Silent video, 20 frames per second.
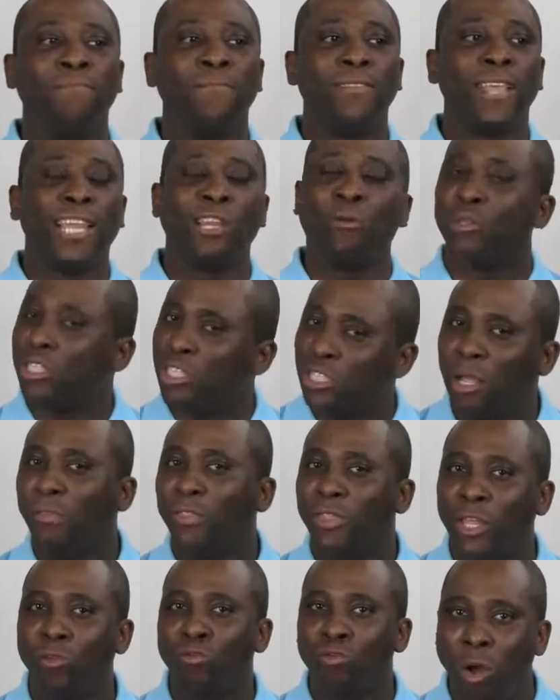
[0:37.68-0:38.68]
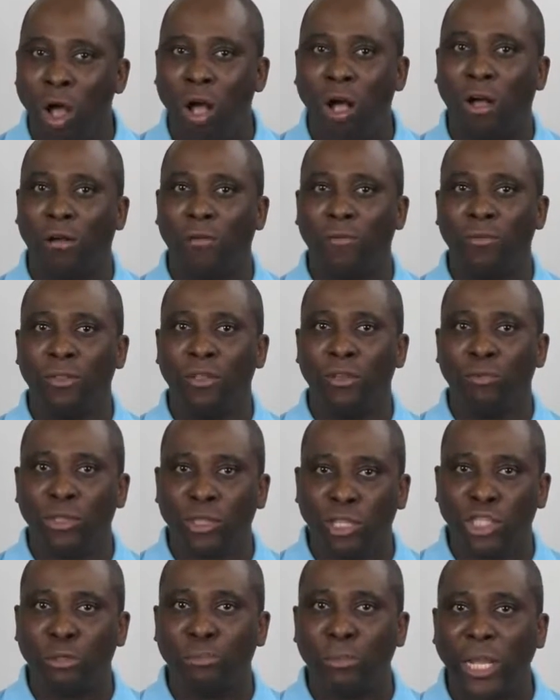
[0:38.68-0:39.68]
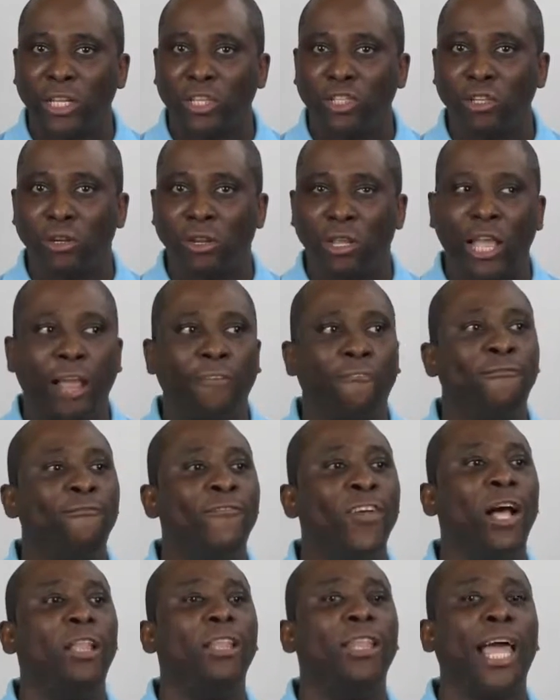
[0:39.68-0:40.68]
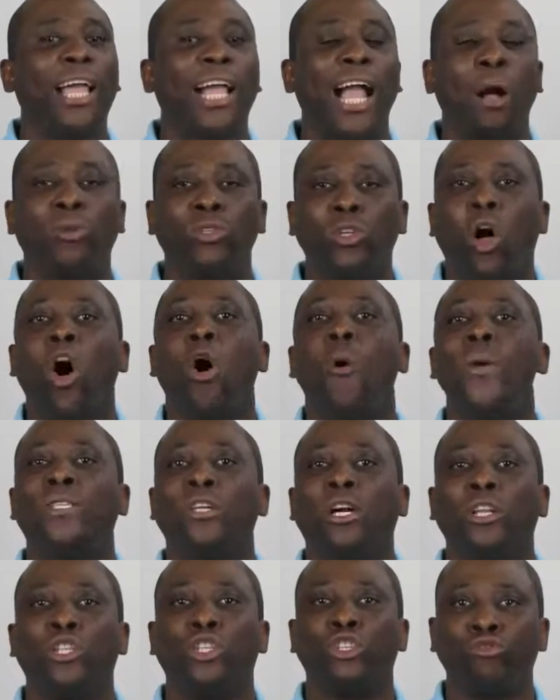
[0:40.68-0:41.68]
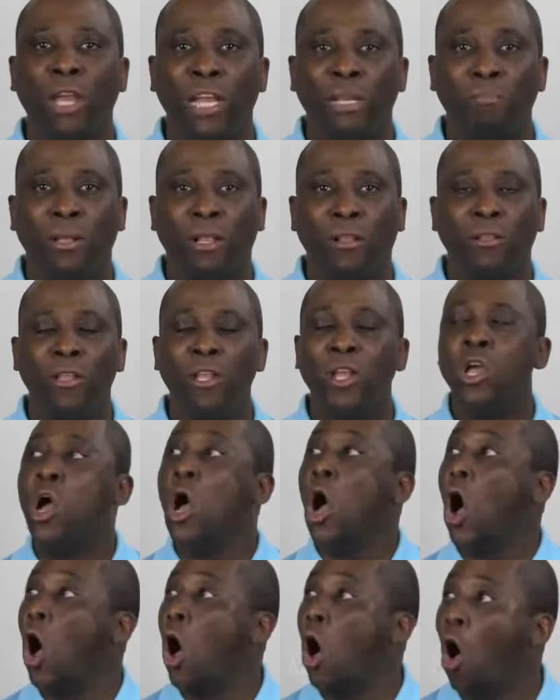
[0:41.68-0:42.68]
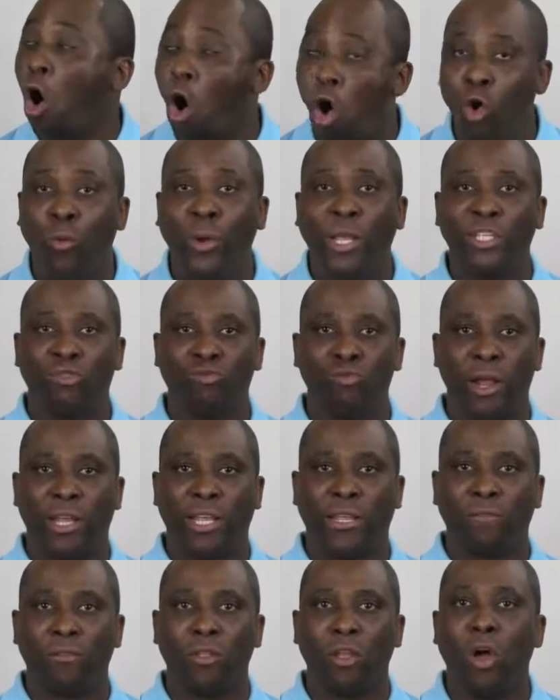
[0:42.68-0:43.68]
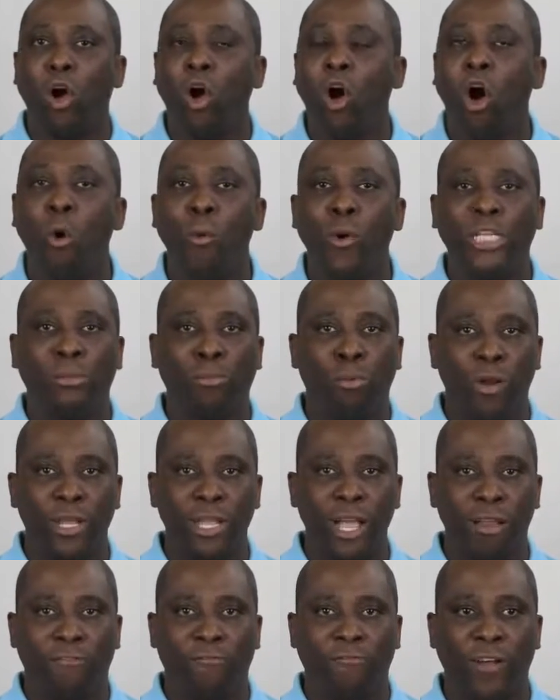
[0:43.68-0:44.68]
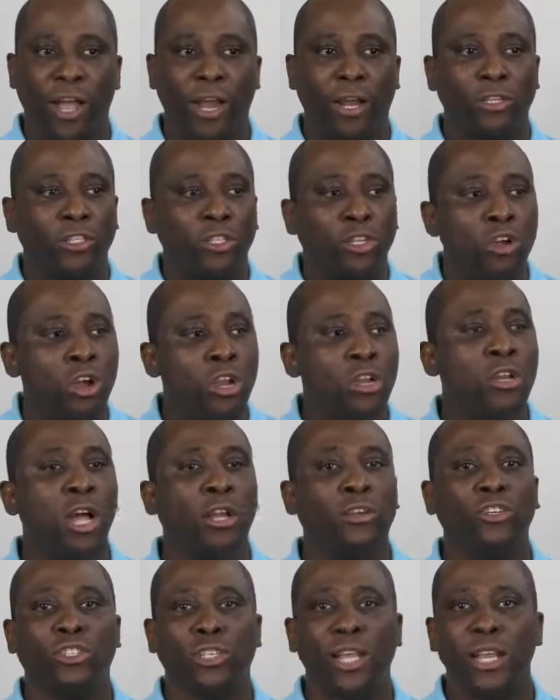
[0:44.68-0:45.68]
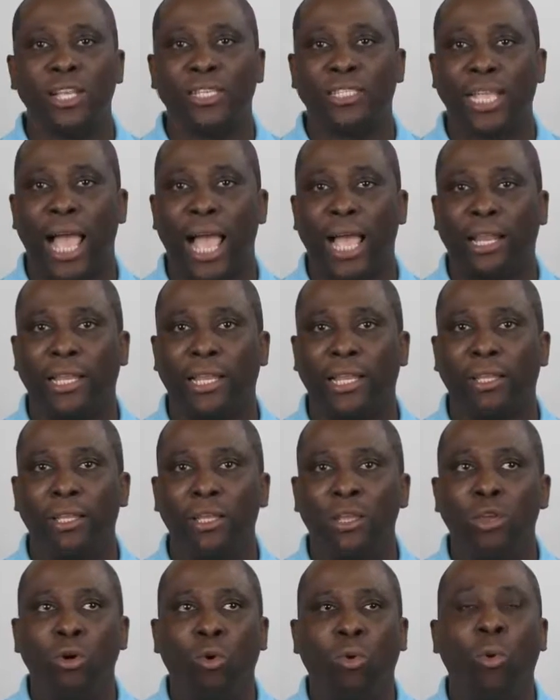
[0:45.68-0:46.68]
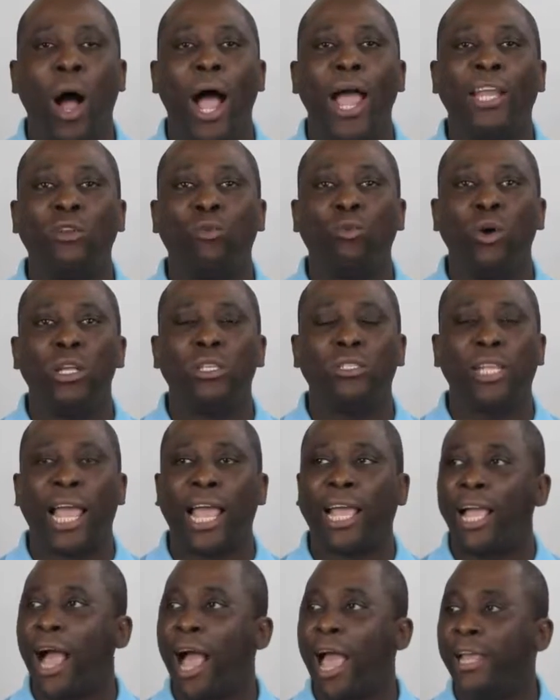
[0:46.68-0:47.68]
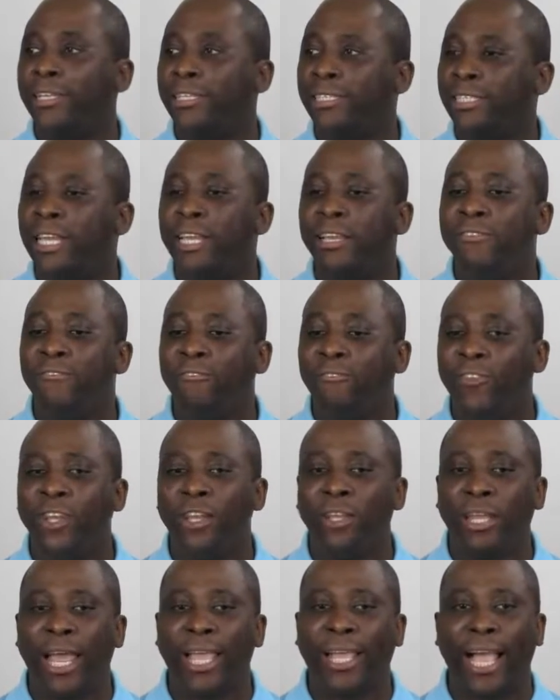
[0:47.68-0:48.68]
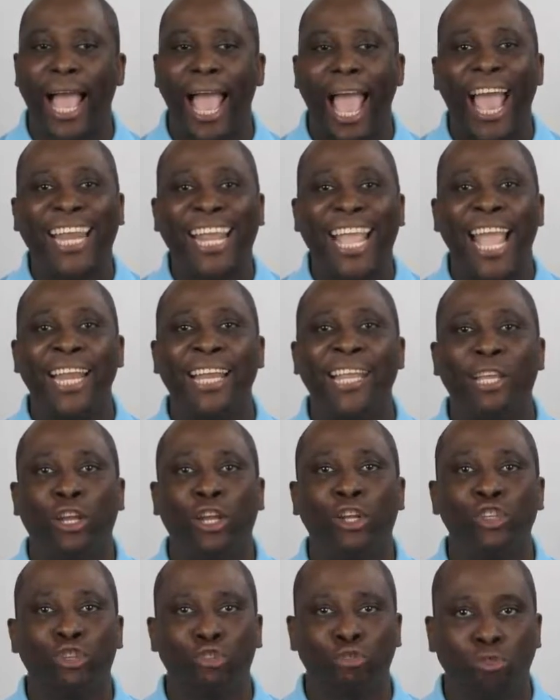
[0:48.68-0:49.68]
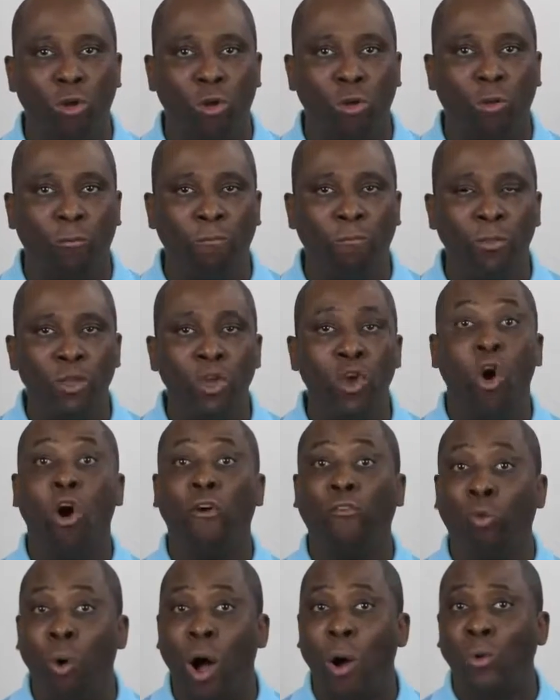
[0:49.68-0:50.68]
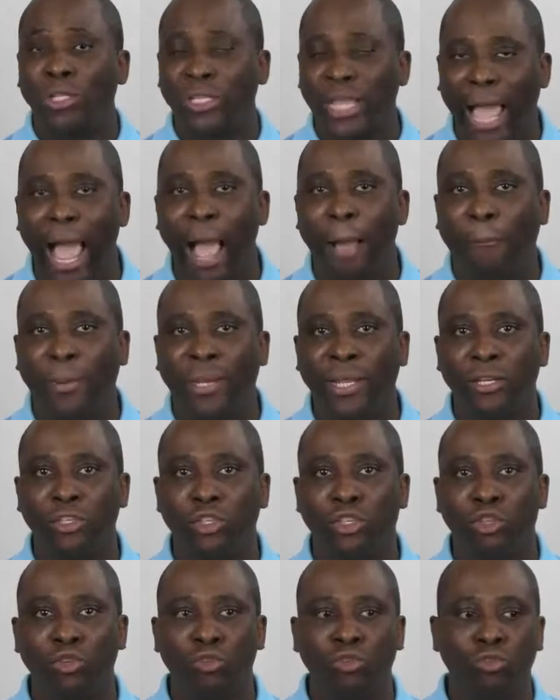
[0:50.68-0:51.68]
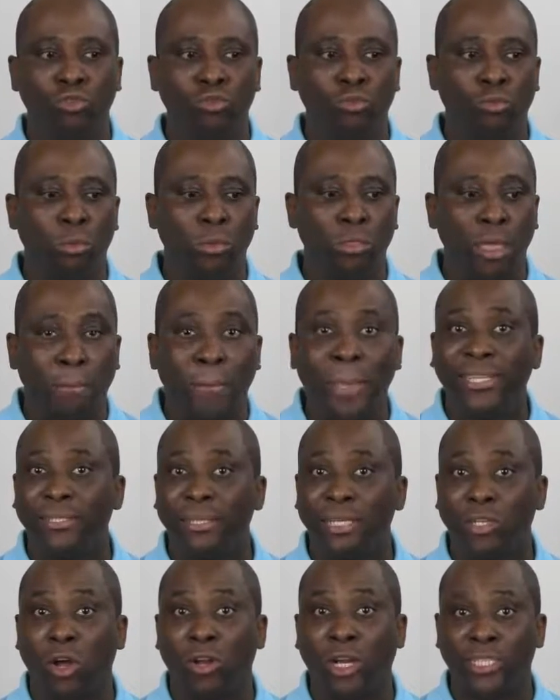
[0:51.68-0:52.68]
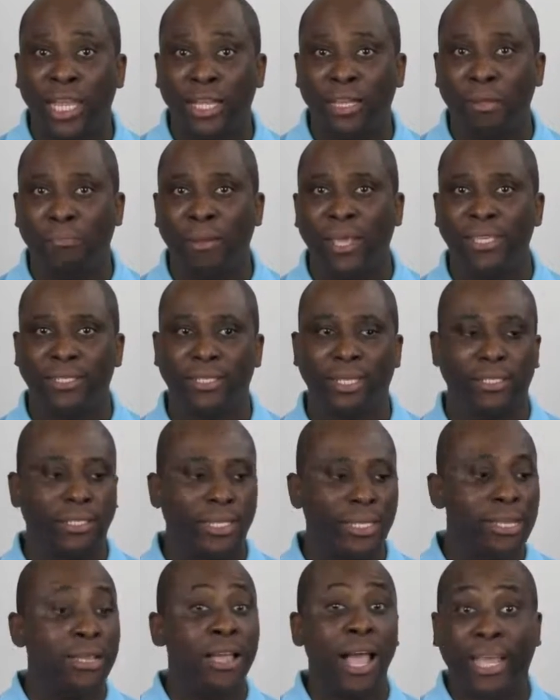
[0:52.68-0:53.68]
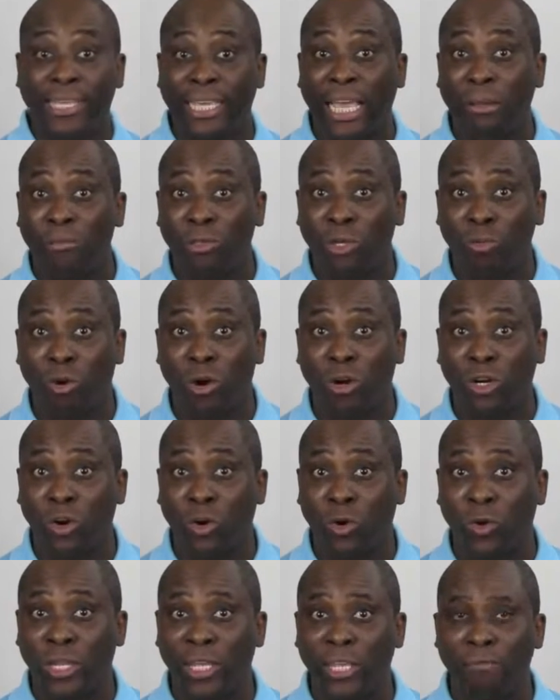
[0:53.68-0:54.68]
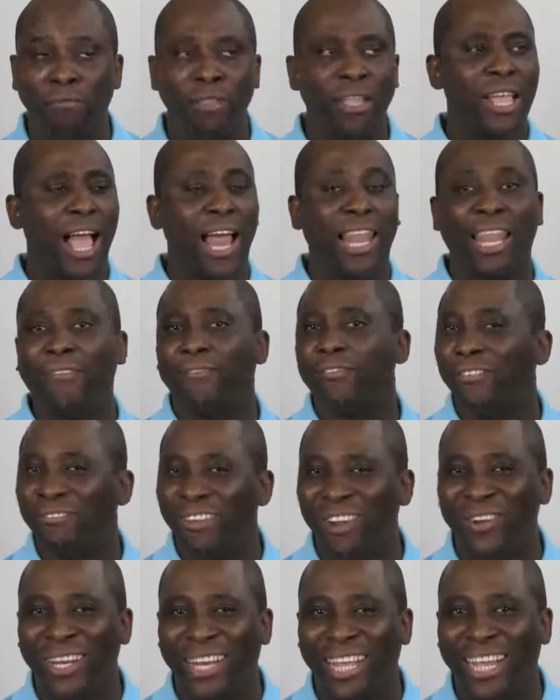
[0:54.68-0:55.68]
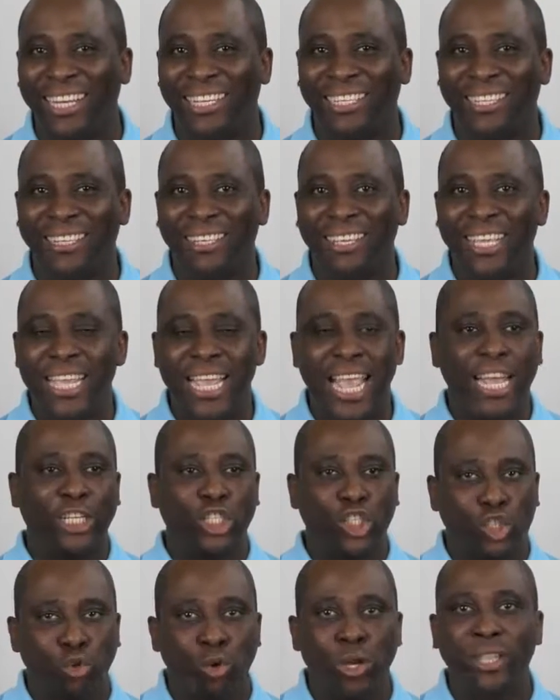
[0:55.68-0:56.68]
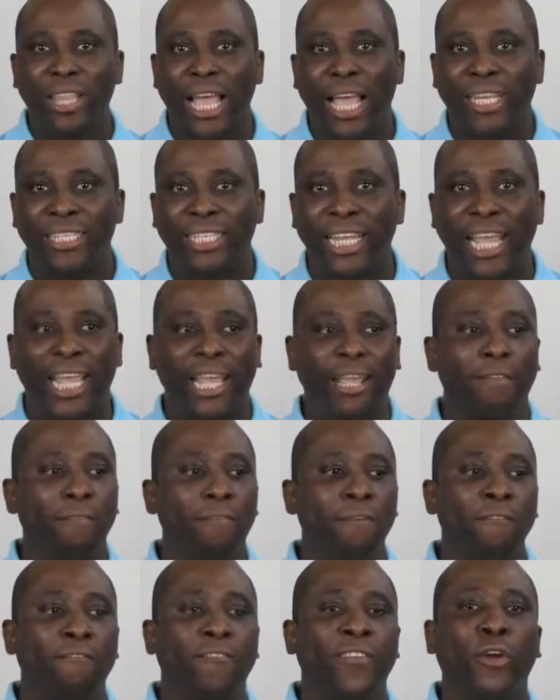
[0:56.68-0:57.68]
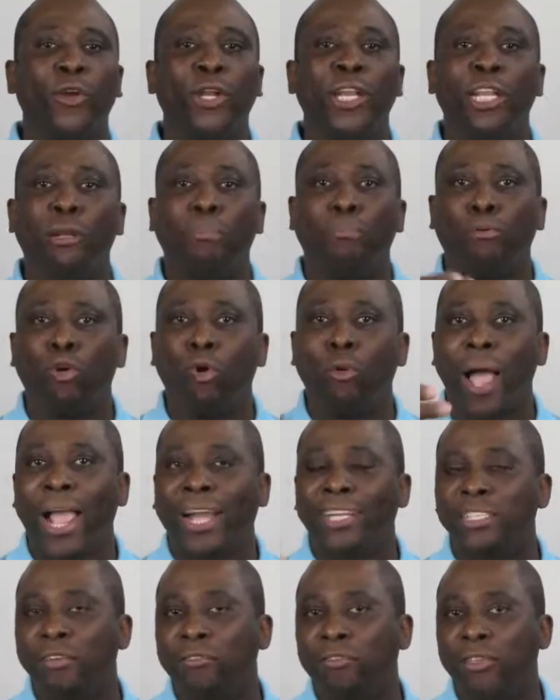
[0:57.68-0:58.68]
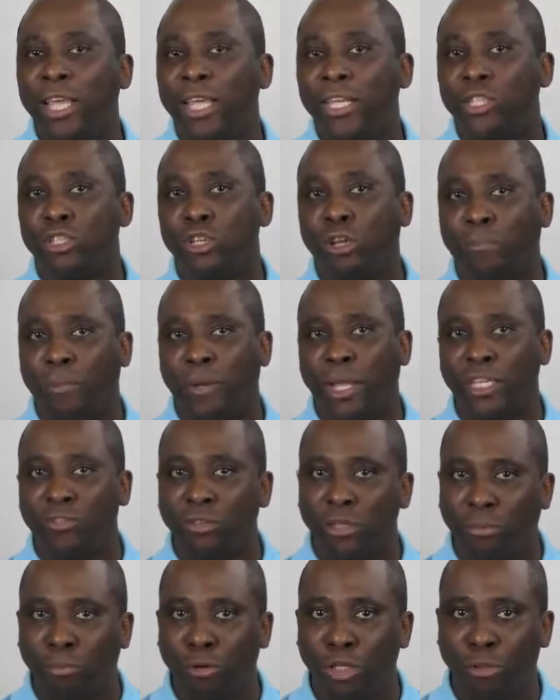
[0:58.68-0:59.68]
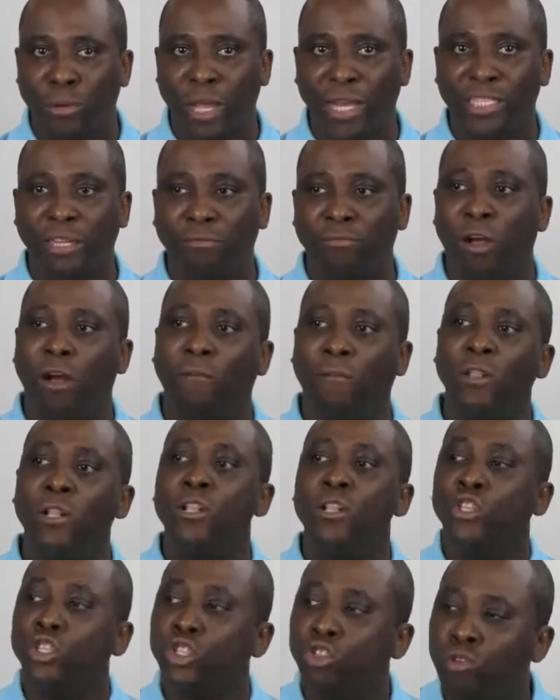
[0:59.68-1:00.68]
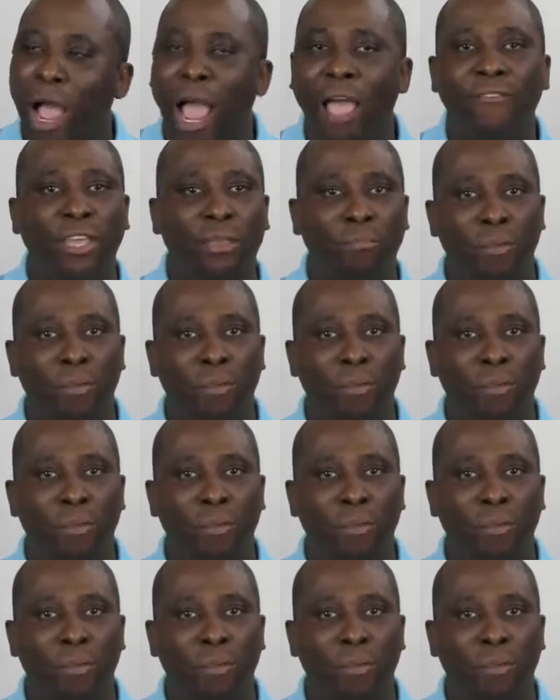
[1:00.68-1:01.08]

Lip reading: that there was something wrong with this picture. I felt like I was always on a treadmill, always running, always putting out fires. Couldn't understand exactly why it was that I didn't feel like I had any control over what was happening to the business on a daily basis. I came to work early, I left very late. And during that day, very little proactive things took place from the perspective of driving